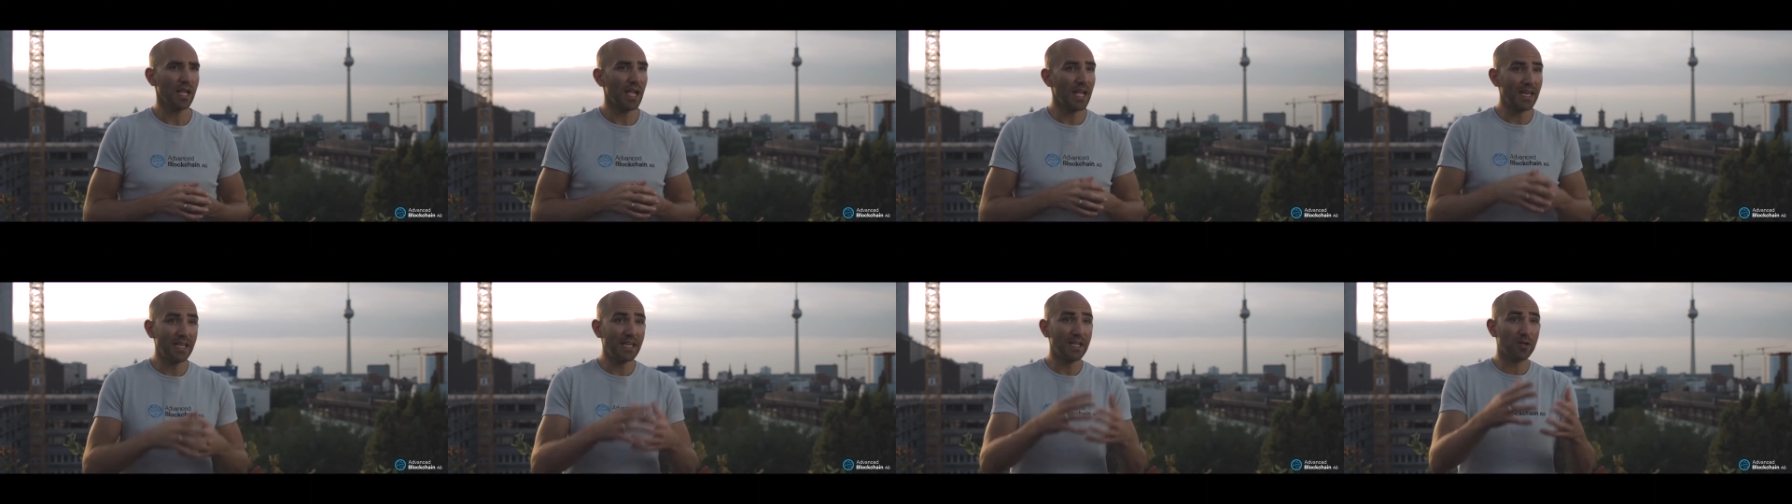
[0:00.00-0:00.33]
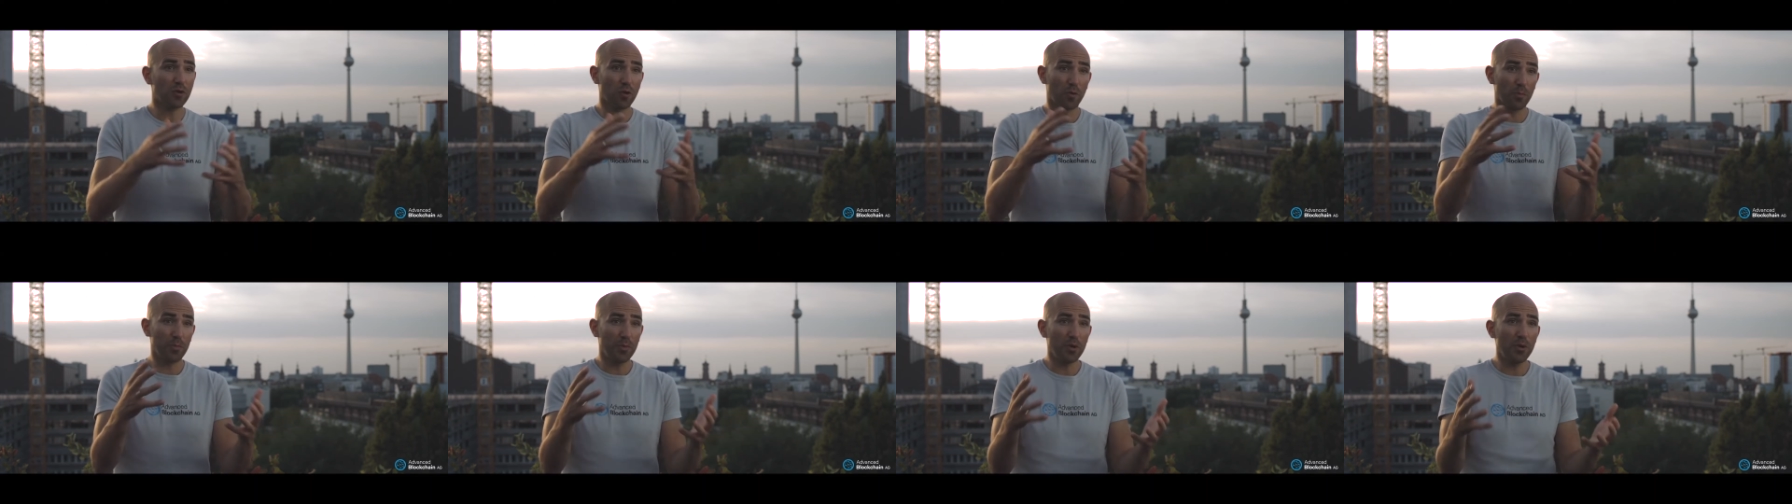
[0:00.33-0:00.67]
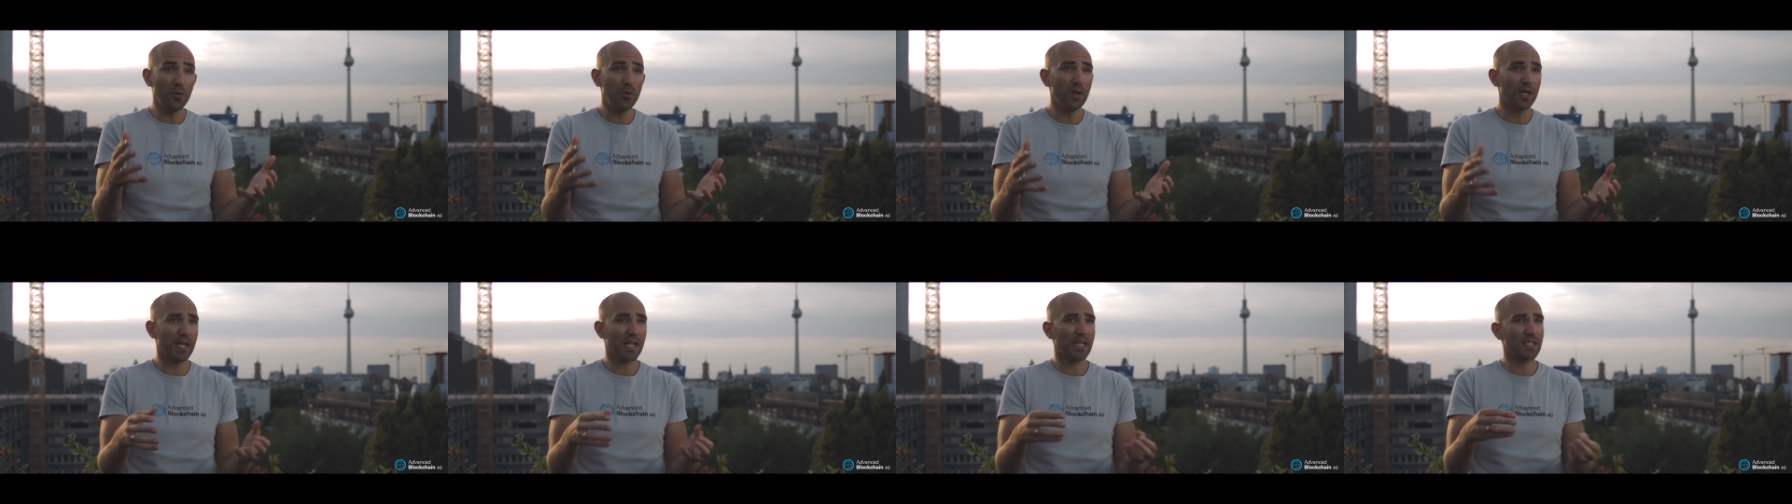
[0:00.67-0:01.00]
And it
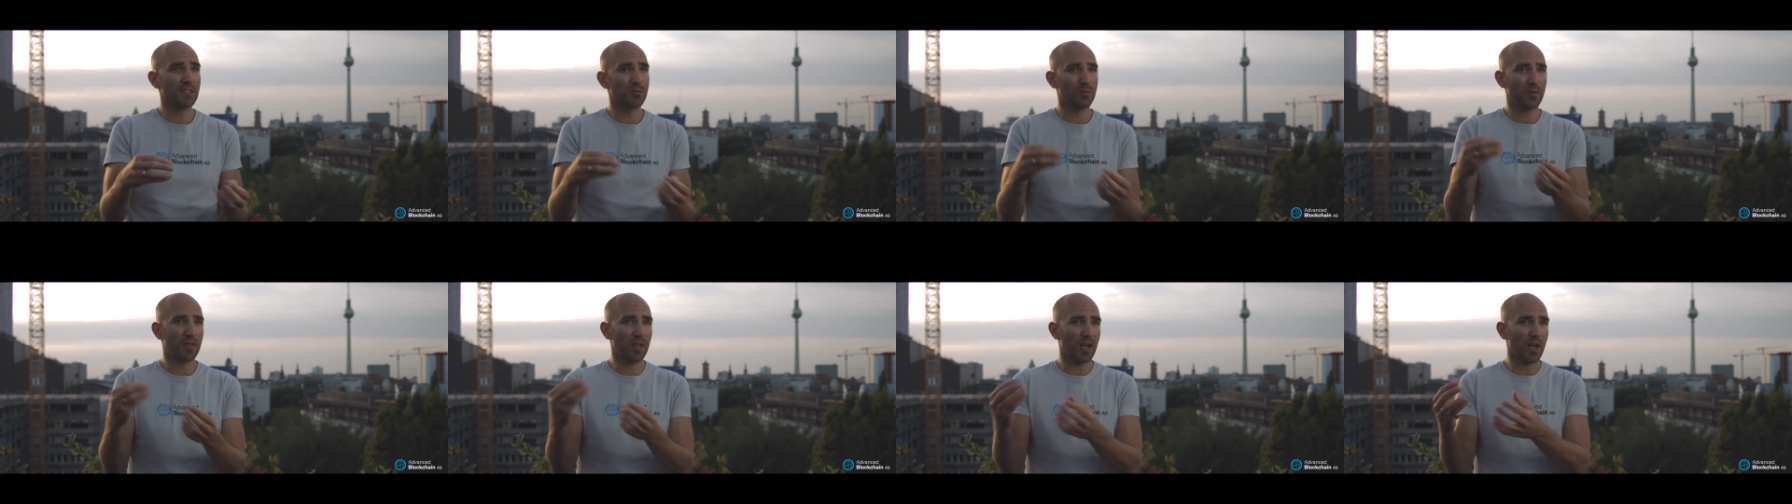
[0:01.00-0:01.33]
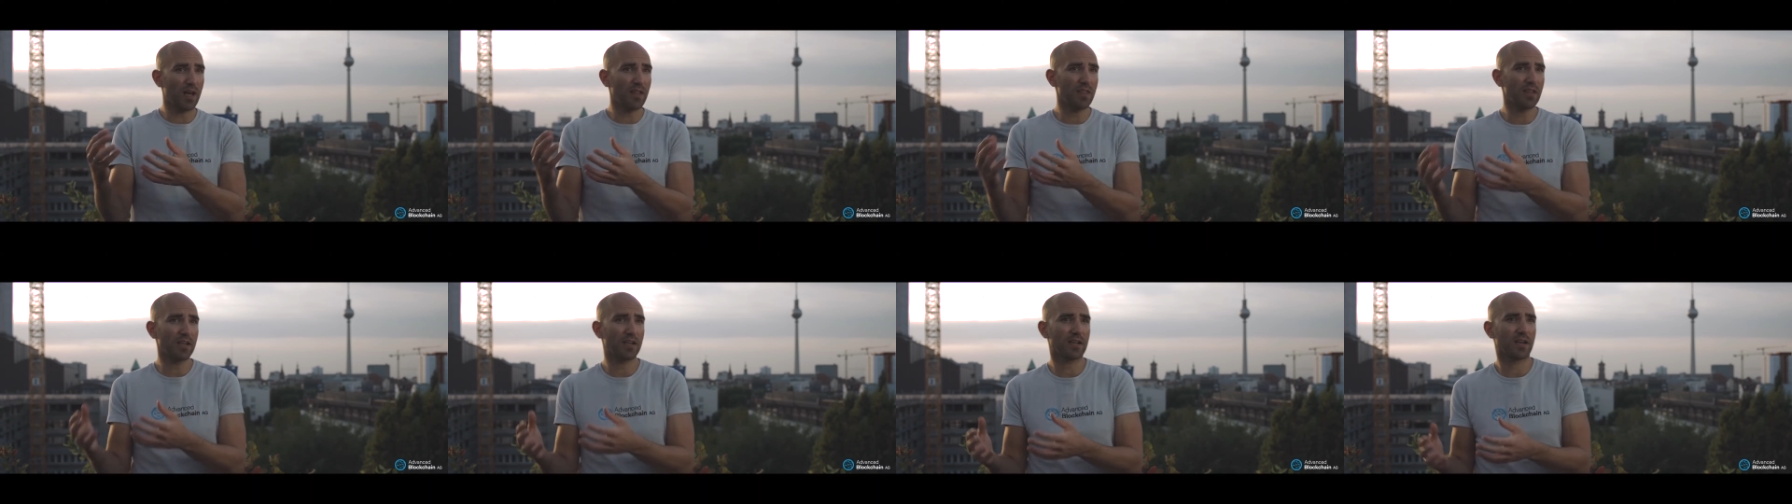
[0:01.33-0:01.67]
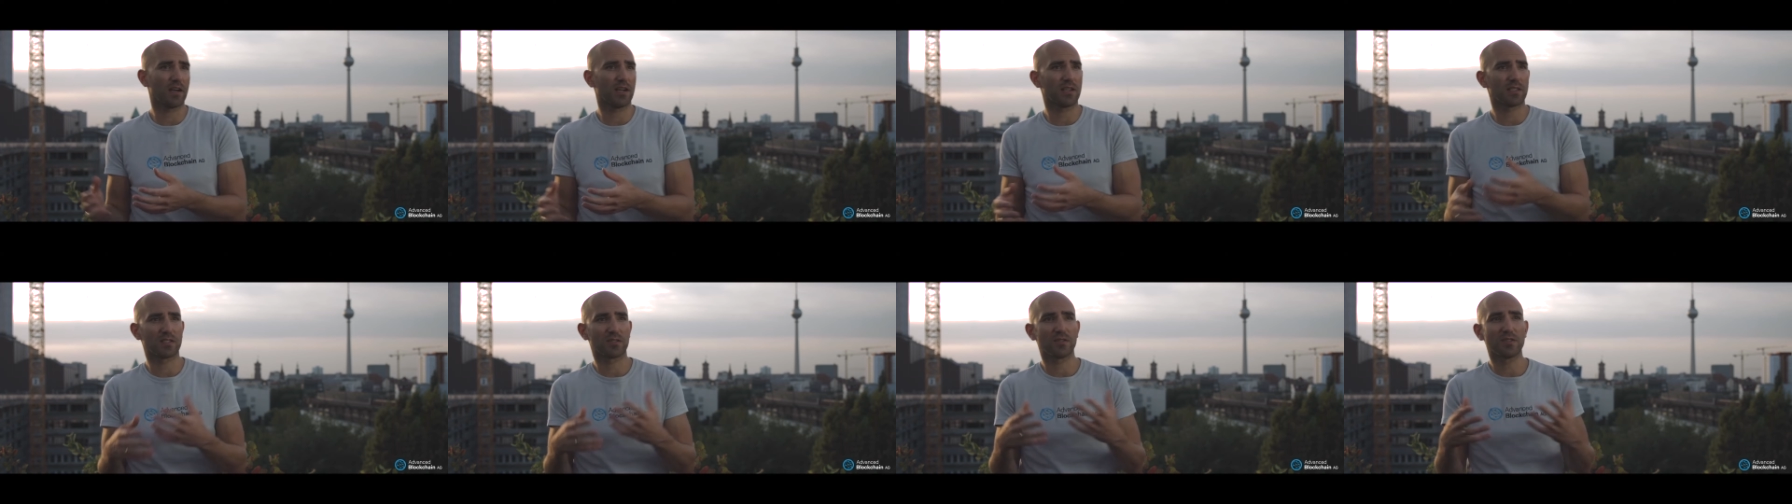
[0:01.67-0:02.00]
communicates with other
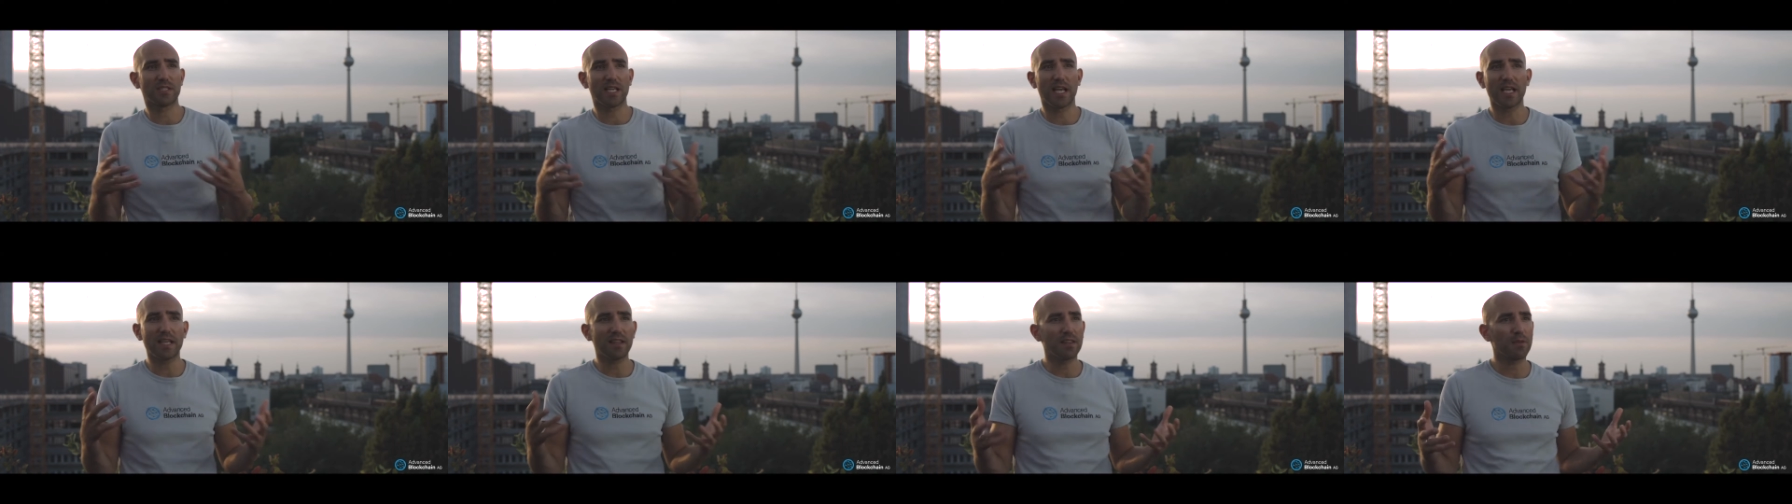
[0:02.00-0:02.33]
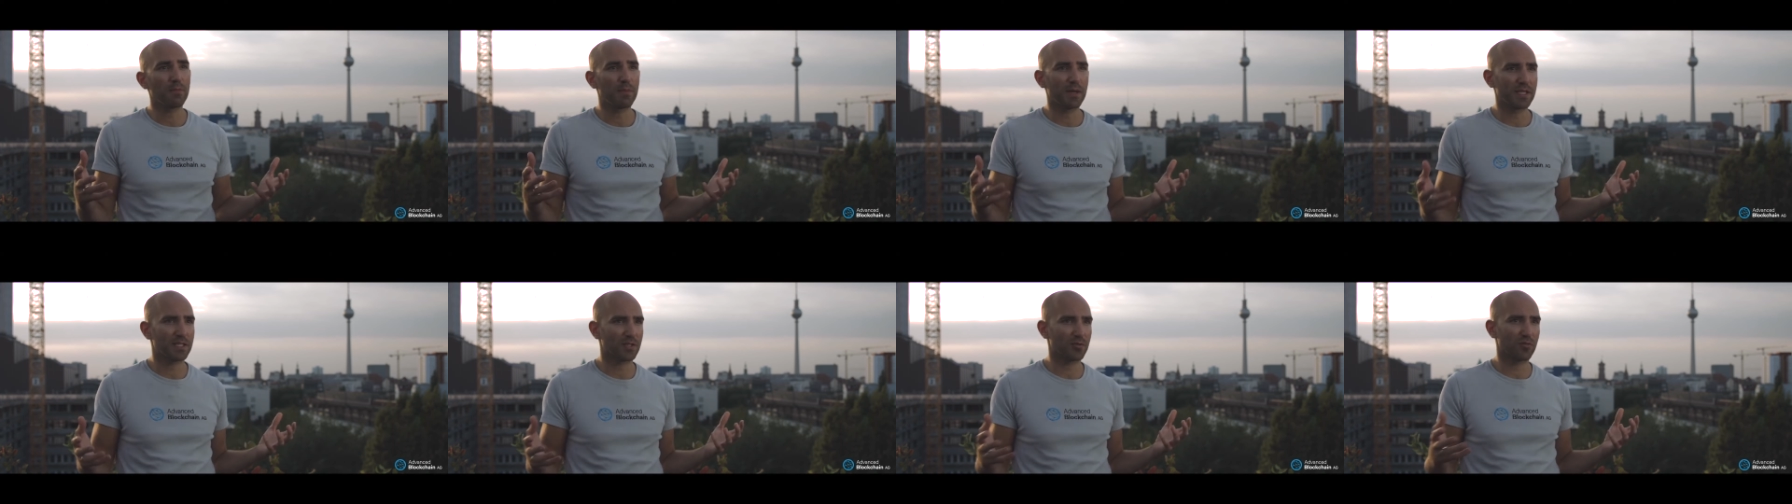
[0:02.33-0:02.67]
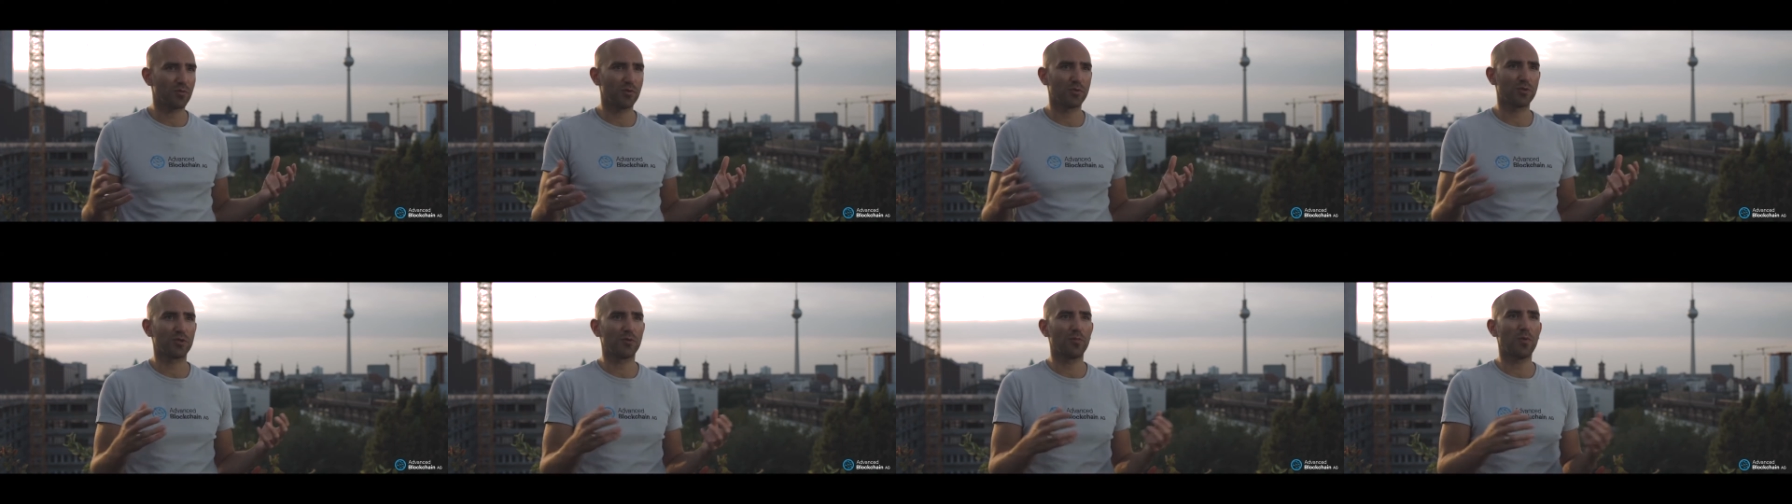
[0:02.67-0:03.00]
cars to take the best
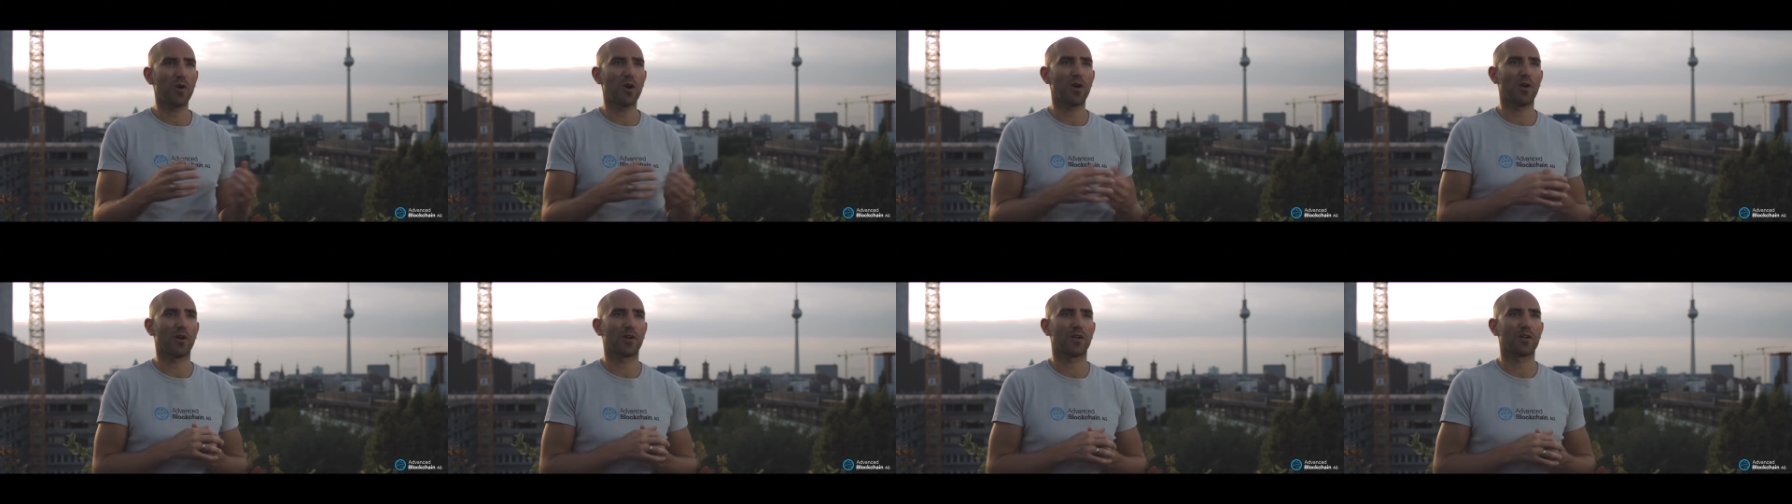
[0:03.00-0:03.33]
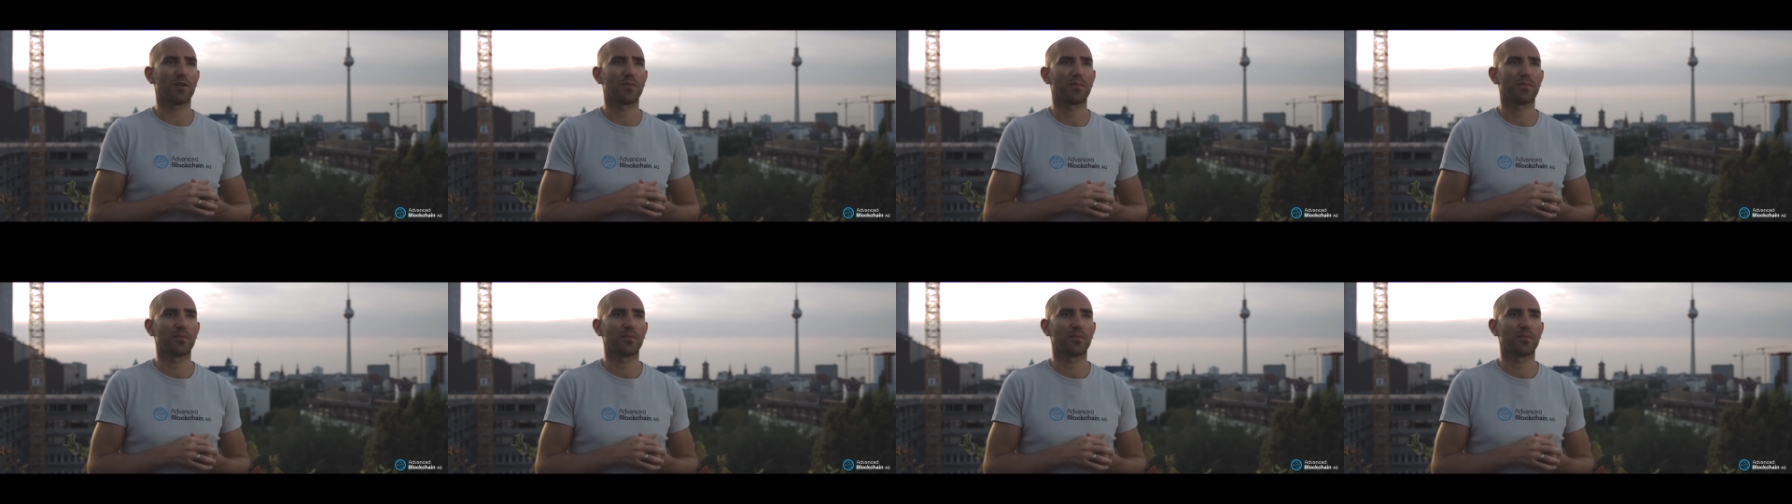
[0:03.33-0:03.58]
route to work.